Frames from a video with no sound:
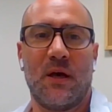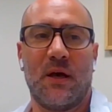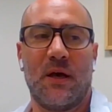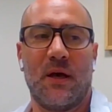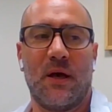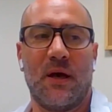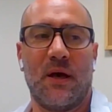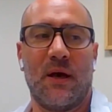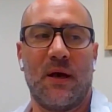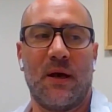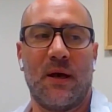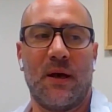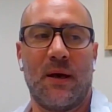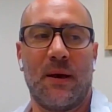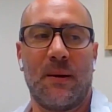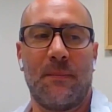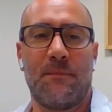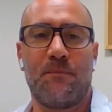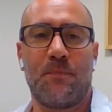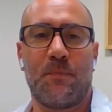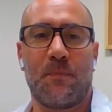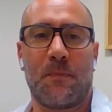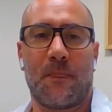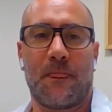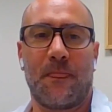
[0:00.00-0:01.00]

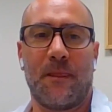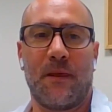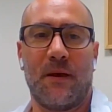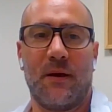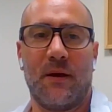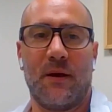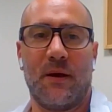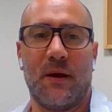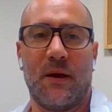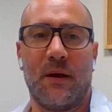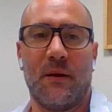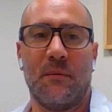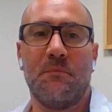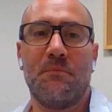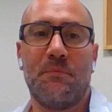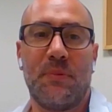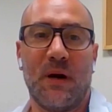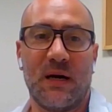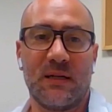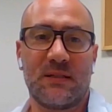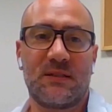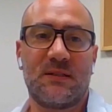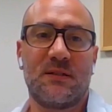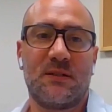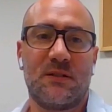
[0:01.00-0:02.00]
um, uh,
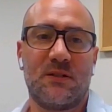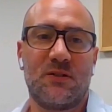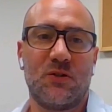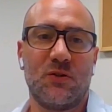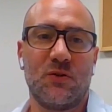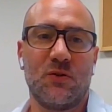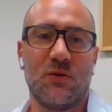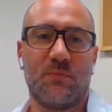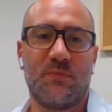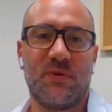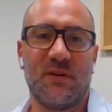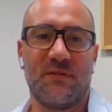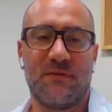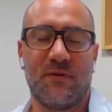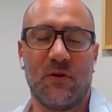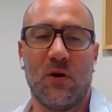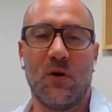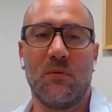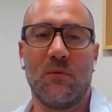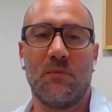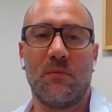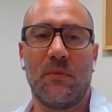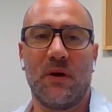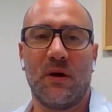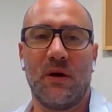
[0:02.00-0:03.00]
but to
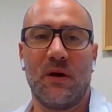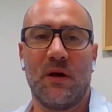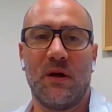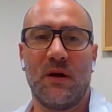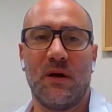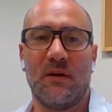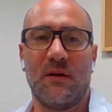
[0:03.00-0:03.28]
perform